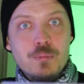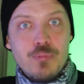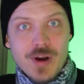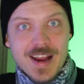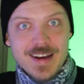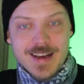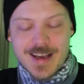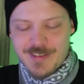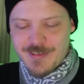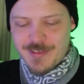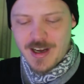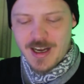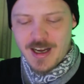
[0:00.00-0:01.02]
Bread
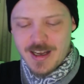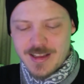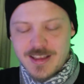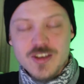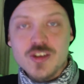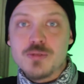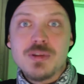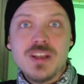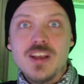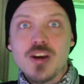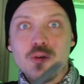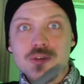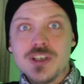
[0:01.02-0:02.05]
knife. Uh, this should be
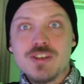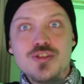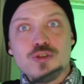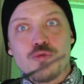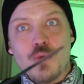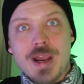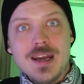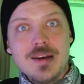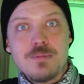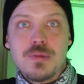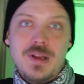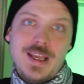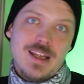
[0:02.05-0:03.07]
the only
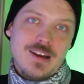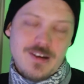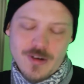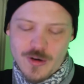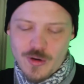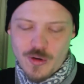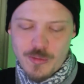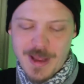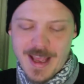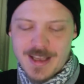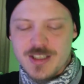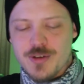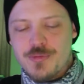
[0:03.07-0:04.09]
serrated blade in your whole
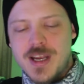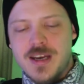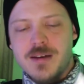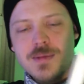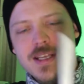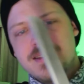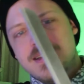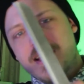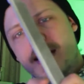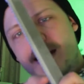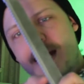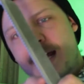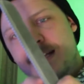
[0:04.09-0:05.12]
bag. Serrated means
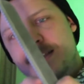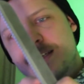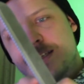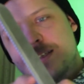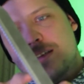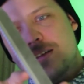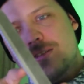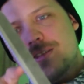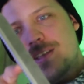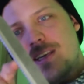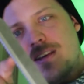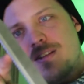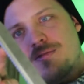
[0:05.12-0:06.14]
that it has these little
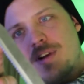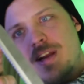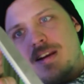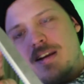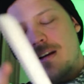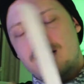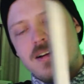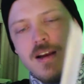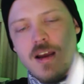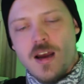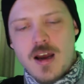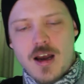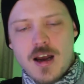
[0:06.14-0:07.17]
teeth right here,
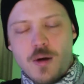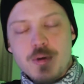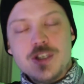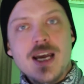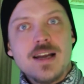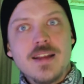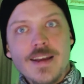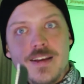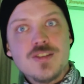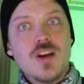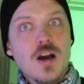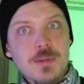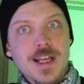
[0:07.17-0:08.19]
uh, which act like a
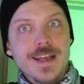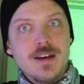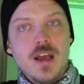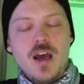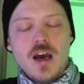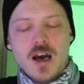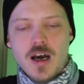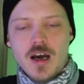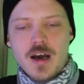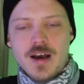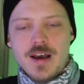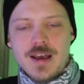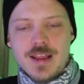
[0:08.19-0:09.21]
saw blade.
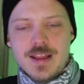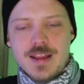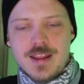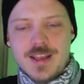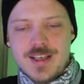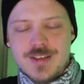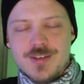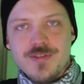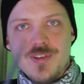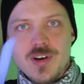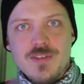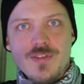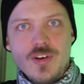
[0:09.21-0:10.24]
Uh, these are
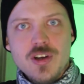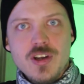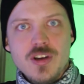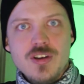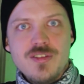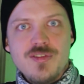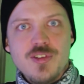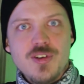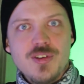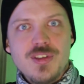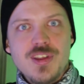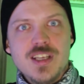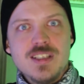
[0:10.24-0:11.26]
very, very good
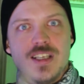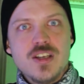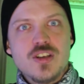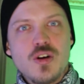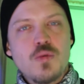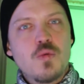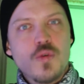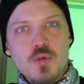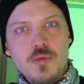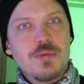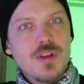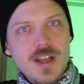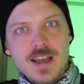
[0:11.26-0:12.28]
for things that you don't want to
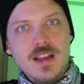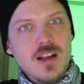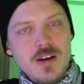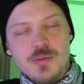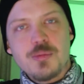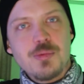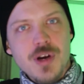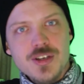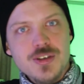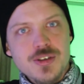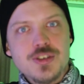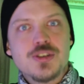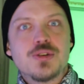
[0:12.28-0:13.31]
apply a lot of
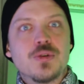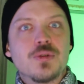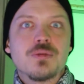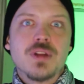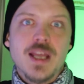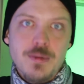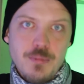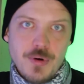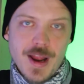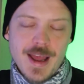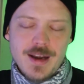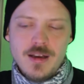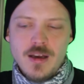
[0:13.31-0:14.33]
pressure to, like
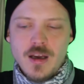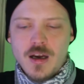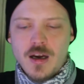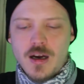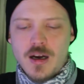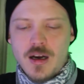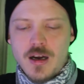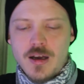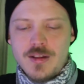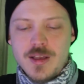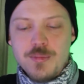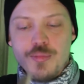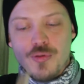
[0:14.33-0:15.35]
bread. Uh,
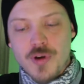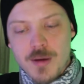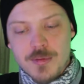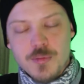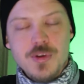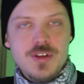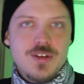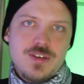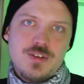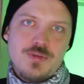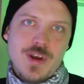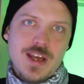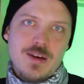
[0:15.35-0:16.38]
the problem with a
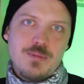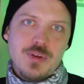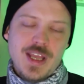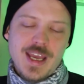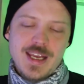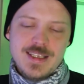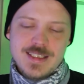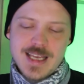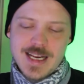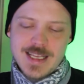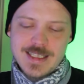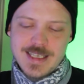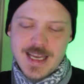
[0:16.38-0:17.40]
serrated blade is
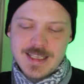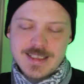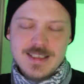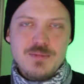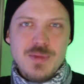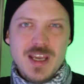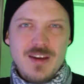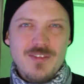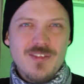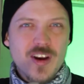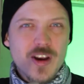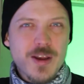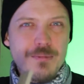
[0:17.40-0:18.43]
that it tends to make a
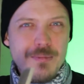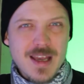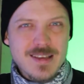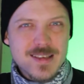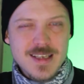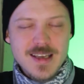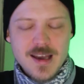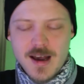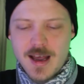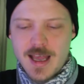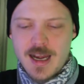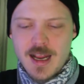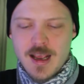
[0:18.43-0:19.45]
very messy
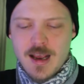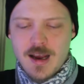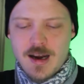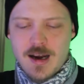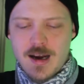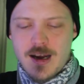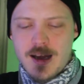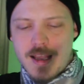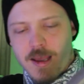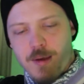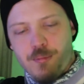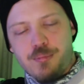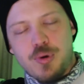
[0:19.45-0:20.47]
cut. Uh,
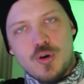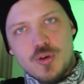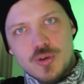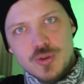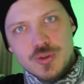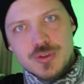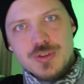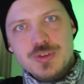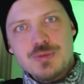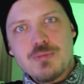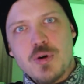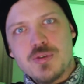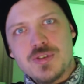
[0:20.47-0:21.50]
it
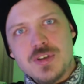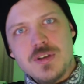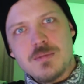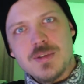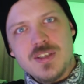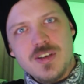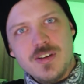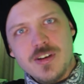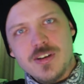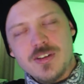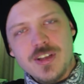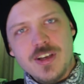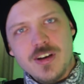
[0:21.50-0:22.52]
pulls most of the
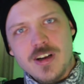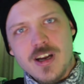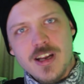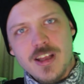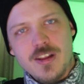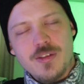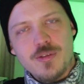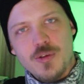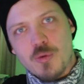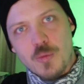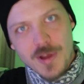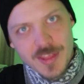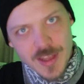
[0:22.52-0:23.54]
material that you're cutting
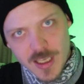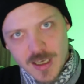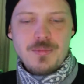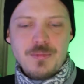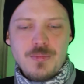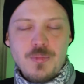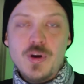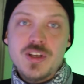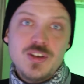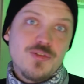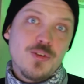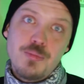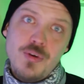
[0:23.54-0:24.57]
through with it,
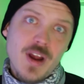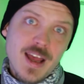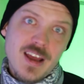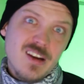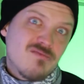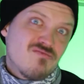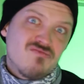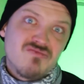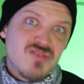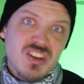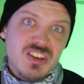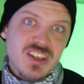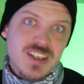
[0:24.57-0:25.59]
which for bread
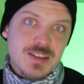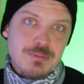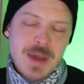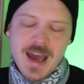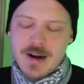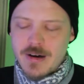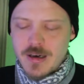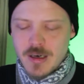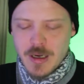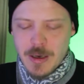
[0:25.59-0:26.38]
really doesn't matter.